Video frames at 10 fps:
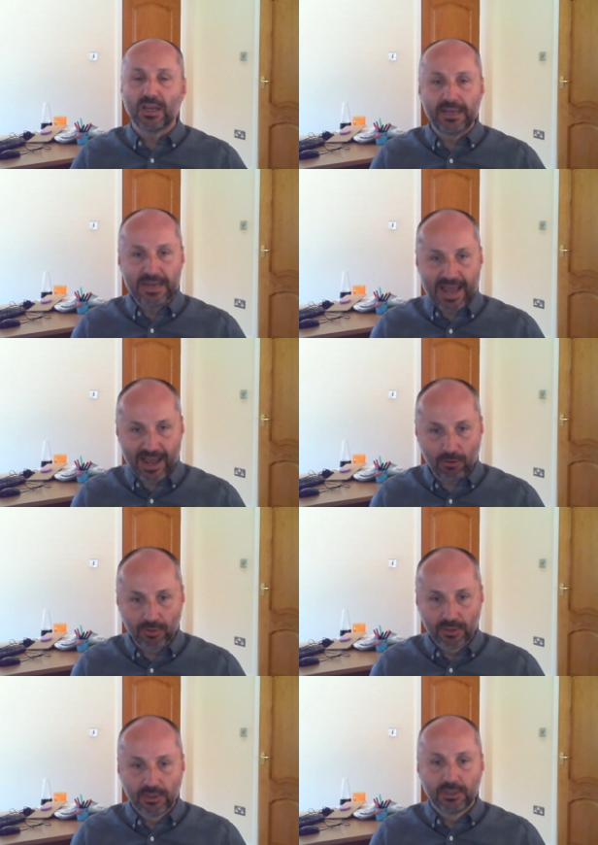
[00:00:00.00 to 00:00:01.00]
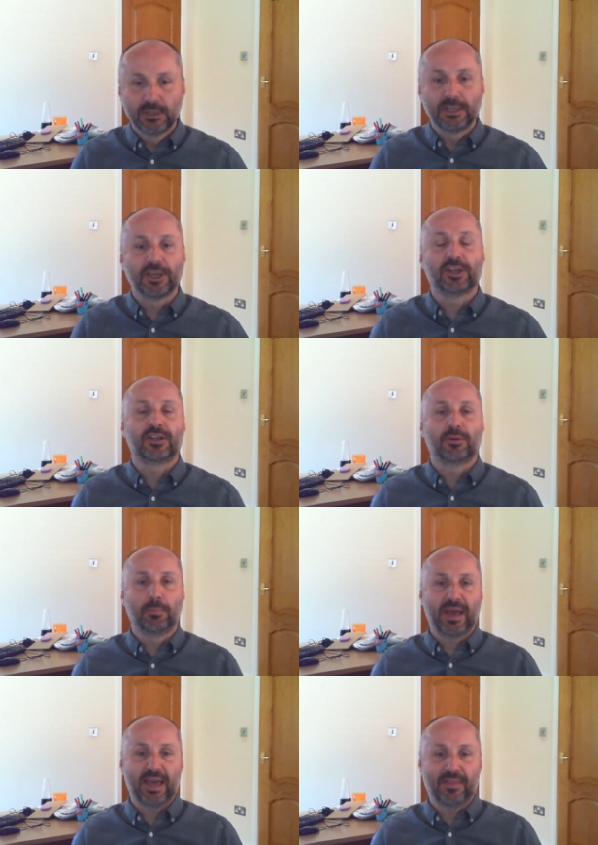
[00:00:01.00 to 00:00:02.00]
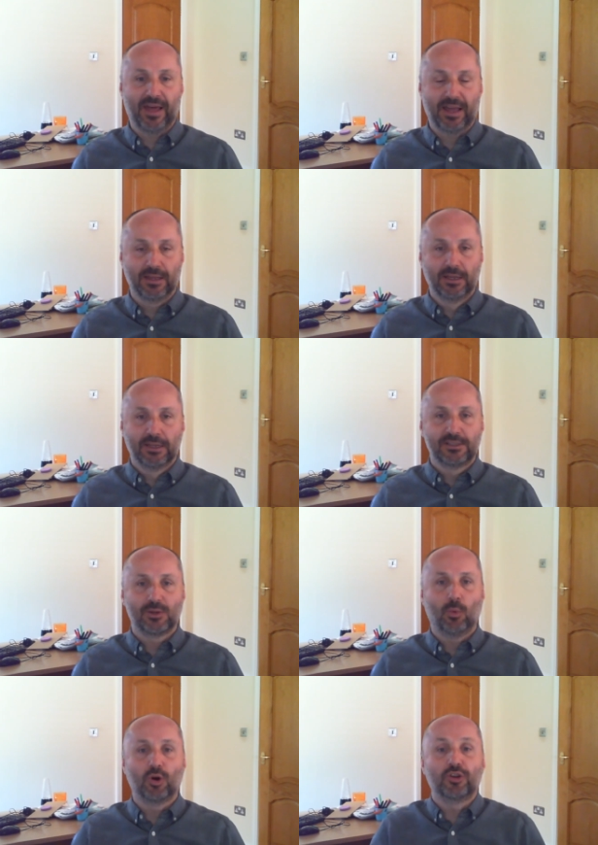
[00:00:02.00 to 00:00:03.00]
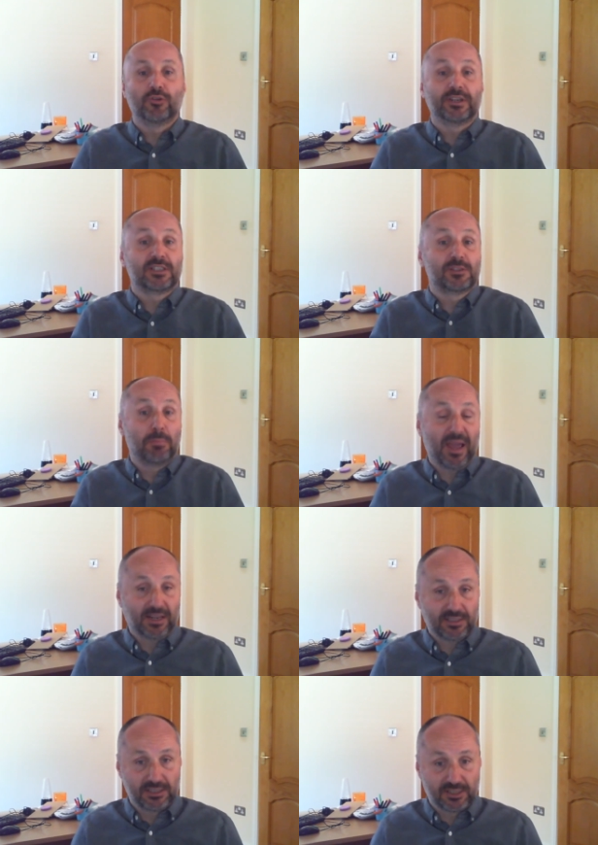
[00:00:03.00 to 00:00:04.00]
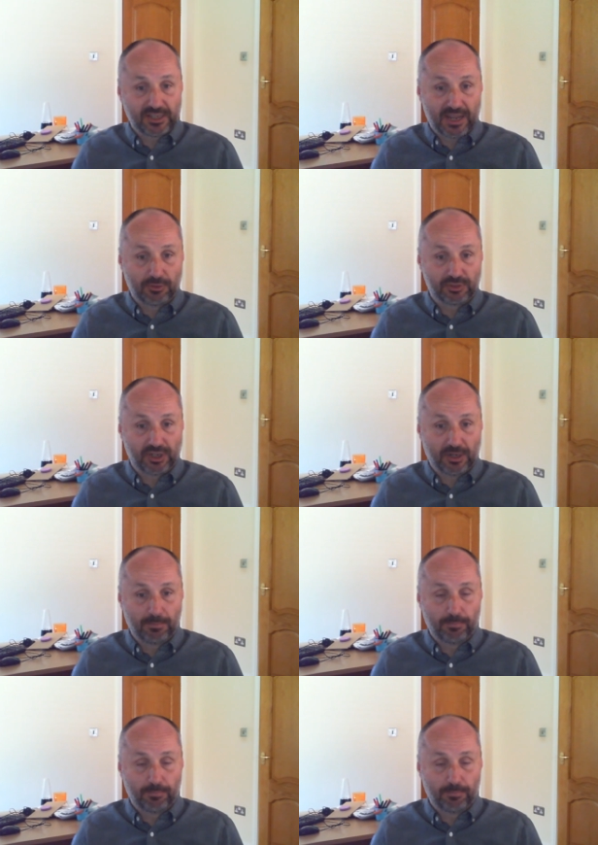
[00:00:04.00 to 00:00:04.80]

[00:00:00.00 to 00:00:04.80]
Now you're going to compare that to what your expected sales are.